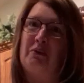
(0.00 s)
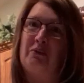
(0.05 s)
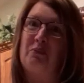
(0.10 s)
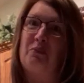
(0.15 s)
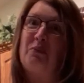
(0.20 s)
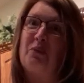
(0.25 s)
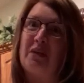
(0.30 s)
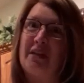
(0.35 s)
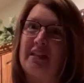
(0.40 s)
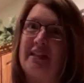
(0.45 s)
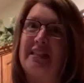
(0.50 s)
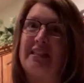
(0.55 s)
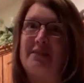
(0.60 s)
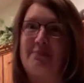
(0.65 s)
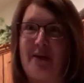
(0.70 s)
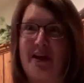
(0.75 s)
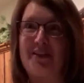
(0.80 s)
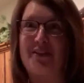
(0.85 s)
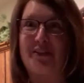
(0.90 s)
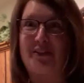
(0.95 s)
a really
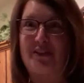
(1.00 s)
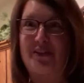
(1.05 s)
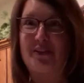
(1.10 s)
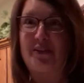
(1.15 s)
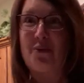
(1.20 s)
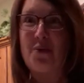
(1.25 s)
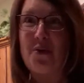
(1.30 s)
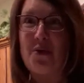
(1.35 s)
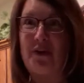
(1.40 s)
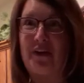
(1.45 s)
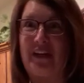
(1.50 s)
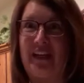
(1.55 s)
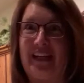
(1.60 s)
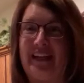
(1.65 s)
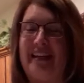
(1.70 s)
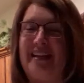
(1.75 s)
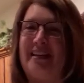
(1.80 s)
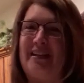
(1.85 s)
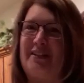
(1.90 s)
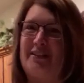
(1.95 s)
special story
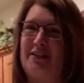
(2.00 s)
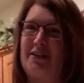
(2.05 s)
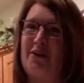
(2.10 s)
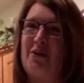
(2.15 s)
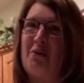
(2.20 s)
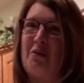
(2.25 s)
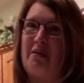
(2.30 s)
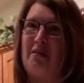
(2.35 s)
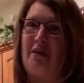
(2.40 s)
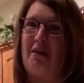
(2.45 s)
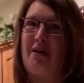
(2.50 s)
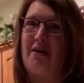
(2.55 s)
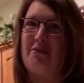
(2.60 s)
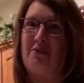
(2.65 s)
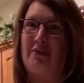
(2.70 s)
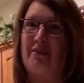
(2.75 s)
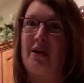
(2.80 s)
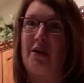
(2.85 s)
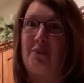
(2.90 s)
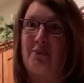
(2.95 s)
to go along
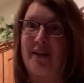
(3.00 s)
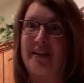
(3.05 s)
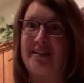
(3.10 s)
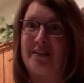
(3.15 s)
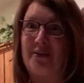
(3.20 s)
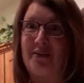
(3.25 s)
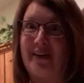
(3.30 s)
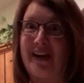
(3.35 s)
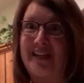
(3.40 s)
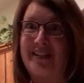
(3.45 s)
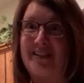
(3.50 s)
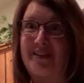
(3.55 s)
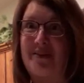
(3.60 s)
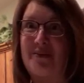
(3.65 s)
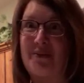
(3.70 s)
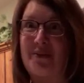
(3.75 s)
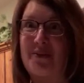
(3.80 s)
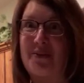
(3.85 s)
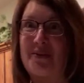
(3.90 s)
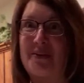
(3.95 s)
with our resurrection
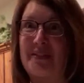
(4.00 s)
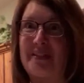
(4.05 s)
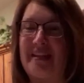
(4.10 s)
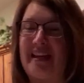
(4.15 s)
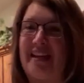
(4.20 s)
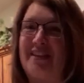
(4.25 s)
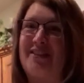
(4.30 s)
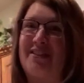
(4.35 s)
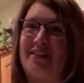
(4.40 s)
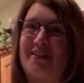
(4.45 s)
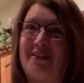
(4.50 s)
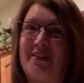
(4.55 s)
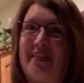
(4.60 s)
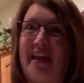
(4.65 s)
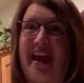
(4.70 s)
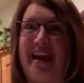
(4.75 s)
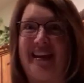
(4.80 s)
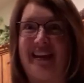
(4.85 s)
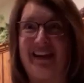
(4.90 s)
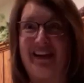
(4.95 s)
rolls. And she'll do
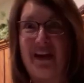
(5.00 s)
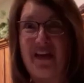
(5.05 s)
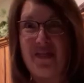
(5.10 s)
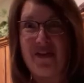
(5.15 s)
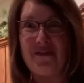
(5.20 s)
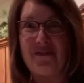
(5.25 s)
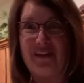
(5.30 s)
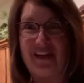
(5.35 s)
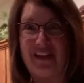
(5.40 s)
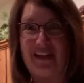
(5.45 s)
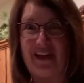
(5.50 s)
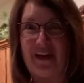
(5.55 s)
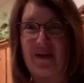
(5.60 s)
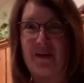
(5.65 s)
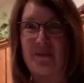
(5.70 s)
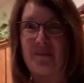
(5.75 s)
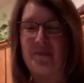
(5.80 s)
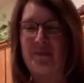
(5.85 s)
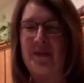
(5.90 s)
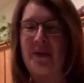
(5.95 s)
that in another video.
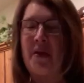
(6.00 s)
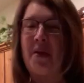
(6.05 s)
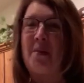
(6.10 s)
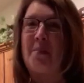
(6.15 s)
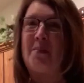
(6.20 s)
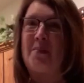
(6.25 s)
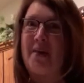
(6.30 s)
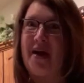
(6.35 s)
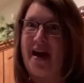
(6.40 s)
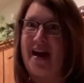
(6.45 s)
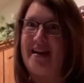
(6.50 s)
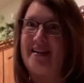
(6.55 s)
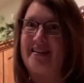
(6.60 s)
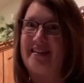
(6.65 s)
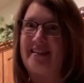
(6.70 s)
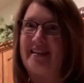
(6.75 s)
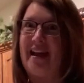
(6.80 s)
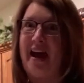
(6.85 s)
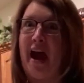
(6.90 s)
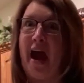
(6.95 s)
But
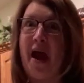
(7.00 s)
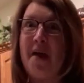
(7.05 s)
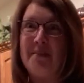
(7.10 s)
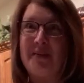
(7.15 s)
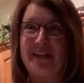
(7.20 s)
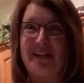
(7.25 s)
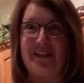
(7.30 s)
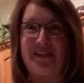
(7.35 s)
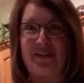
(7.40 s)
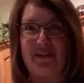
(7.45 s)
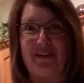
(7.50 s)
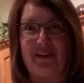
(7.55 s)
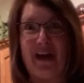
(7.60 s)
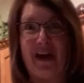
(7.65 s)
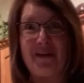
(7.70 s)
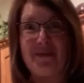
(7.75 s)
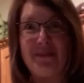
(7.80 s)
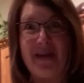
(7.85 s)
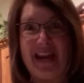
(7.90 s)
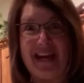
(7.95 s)
I'm going to show you how
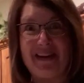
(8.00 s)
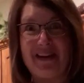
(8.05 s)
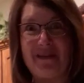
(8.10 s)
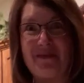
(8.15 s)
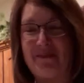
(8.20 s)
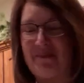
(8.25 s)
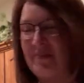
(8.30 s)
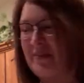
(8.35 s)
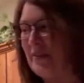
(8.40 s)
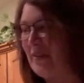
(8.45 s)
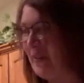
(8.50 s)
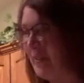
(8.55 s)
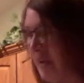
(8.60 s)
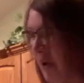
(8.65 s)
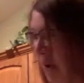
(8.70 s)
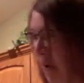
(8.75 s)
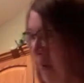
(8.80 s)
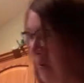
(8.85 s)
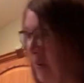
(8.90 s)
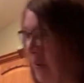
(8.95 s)
to make them.
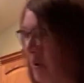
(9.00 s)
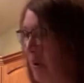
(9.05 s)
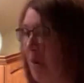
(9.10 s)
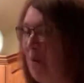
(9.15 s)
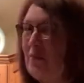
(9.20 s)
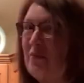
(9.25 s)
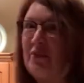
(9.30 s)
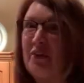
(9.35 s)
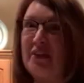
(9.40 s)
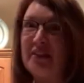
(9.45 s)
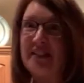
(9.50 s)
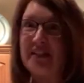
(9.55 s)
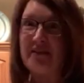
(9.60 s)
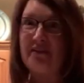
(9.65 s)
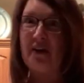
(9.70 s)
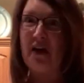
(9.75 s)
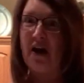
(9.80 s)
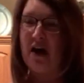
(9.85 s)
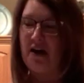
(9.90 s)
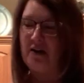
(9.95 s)
So first of
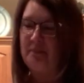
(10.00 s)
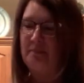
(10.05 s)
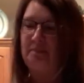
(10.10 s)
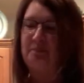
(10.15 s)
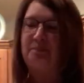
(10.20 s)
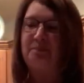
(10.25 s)
all,